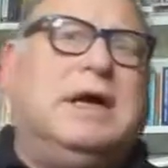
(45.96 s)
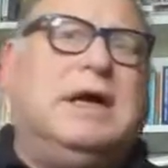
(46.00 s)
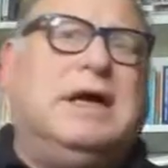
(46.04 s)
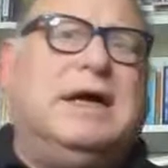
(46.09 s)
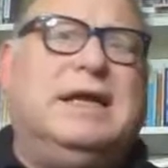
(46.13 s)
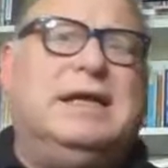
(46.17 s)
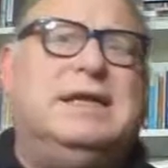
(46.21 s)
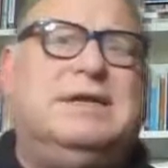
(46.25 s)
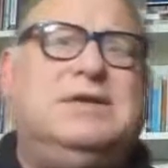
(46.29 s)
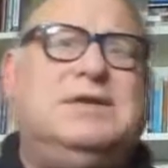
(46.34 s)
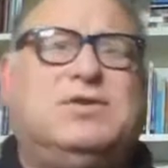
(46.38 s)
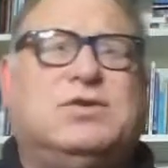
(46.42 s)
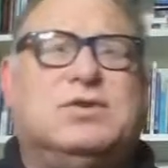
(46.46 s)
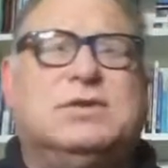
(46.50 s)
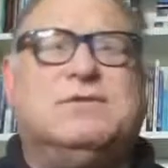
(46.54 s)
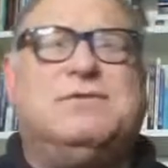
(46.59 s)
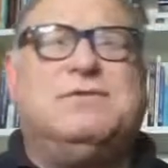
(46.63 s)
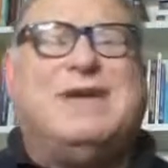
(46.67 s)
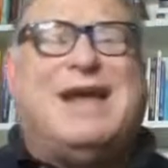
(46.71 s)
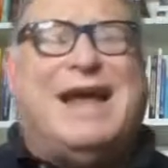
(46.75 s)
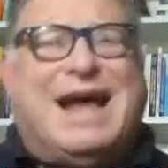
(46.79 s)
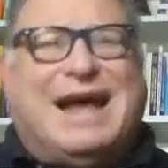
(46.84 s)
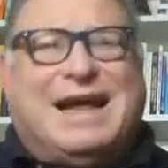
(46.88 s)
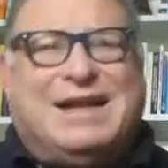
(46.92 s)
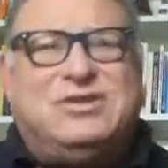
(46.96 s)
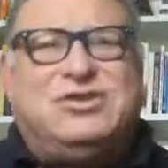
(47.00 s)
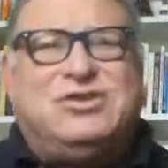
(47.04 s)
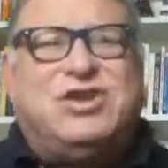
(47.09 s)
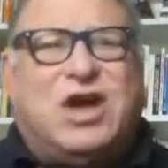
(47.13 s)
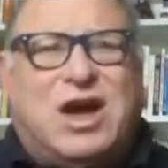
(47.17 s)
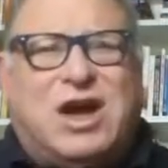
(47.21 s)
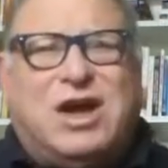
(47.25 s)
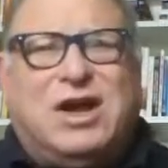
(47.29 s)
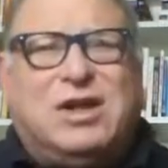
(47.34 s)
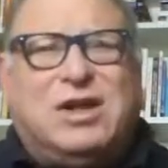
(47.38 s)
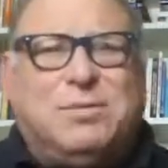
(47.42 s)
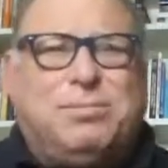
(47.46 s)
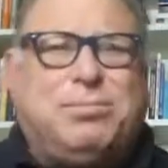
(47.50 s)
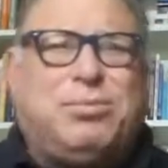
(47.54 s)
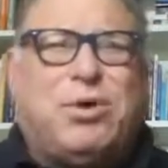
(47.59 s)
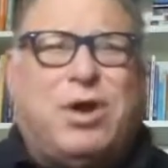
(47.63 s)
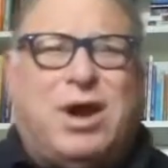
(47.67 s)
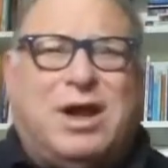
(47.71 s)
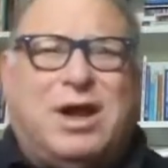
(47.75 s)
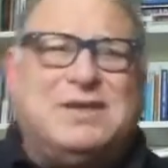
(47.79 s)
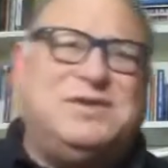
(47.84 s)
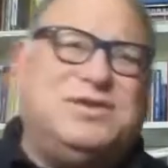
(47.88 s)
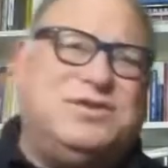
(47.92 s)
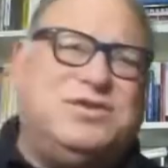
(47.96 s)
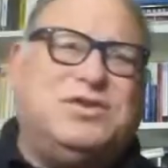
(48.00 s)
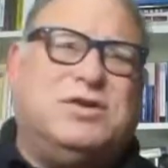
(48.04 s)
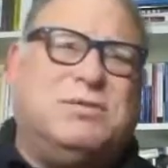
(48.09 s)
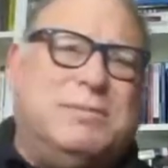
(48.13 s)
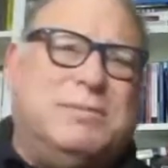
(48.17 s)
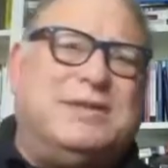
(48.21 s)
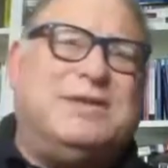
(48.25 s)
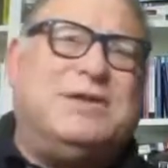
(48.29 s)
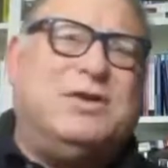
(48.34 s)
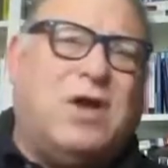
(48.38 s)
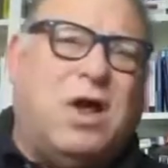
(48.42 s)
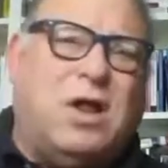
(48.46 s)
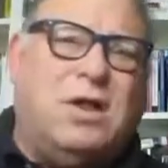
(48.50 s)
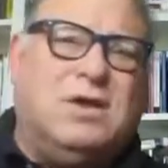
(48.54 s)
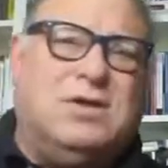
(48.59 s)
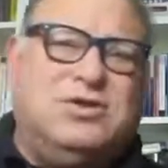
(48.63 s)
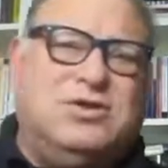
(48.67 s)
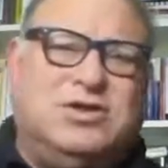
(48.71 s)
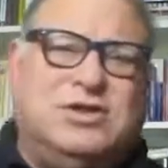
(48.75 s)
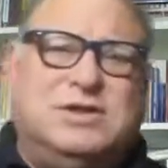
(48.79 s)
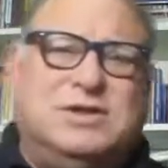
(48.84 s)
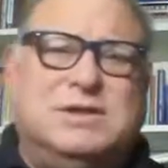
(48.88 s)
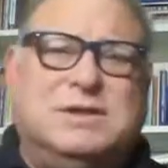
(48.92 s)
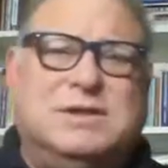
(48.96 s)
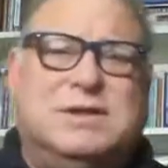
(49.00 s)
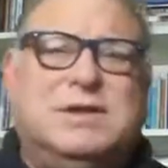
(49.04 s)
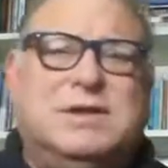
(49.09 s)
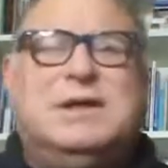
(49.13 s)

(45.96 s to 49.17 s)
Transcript: any sort of agile process or methodology.